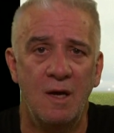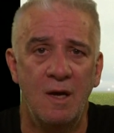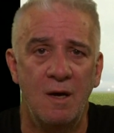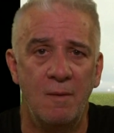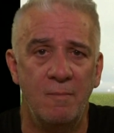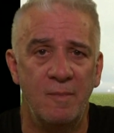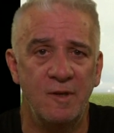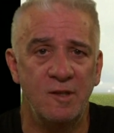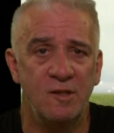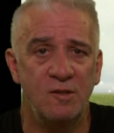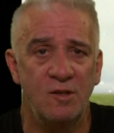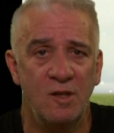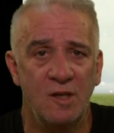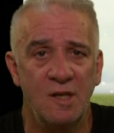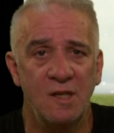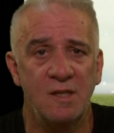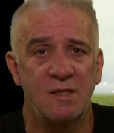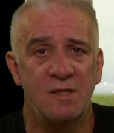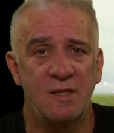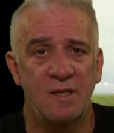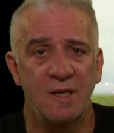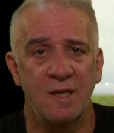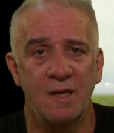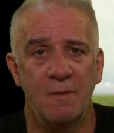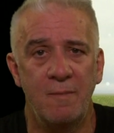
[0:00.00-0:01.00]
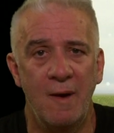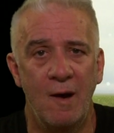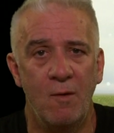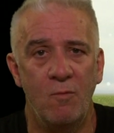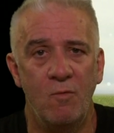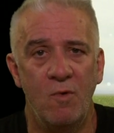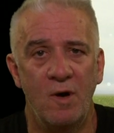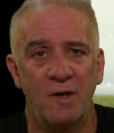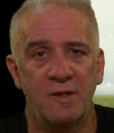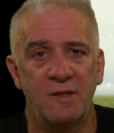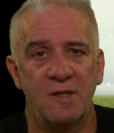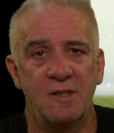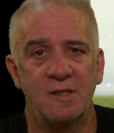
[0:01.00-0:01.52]
But you do need to think about,
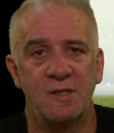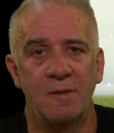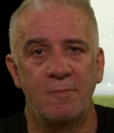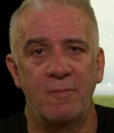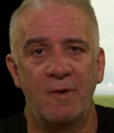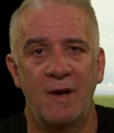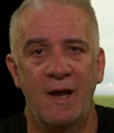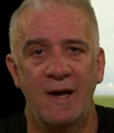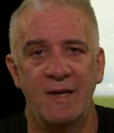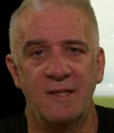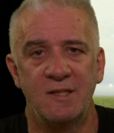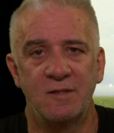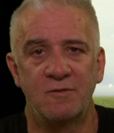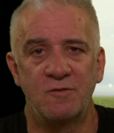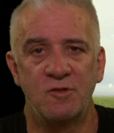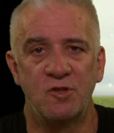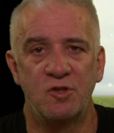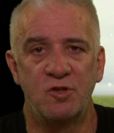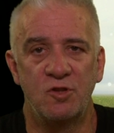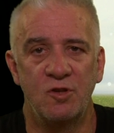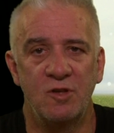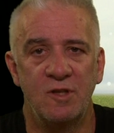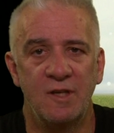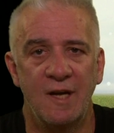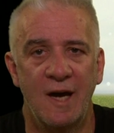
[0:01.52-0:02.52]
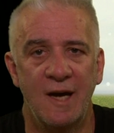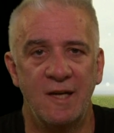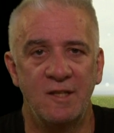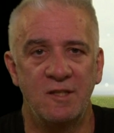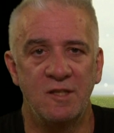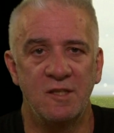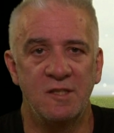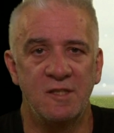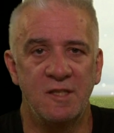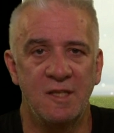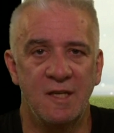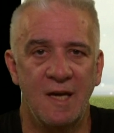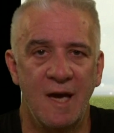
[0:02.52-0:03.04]
what does the place of student
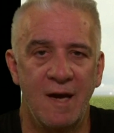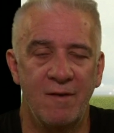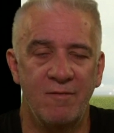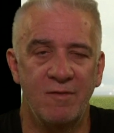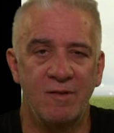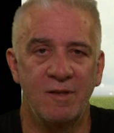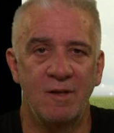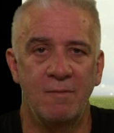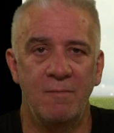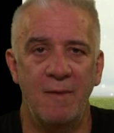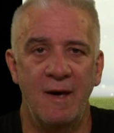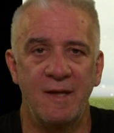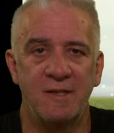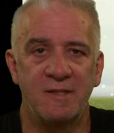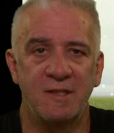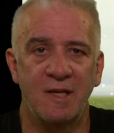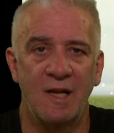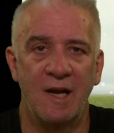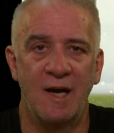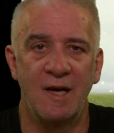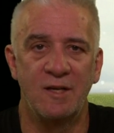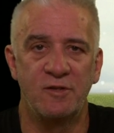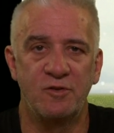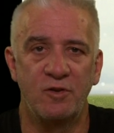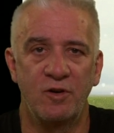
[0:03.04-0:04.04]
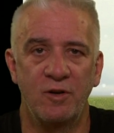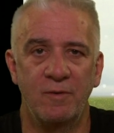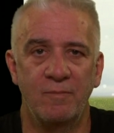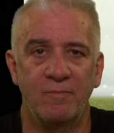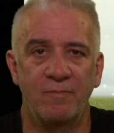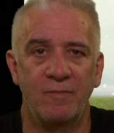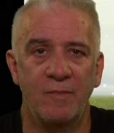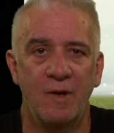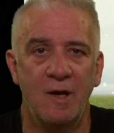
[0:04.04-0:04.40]
agency have in the maths classroom?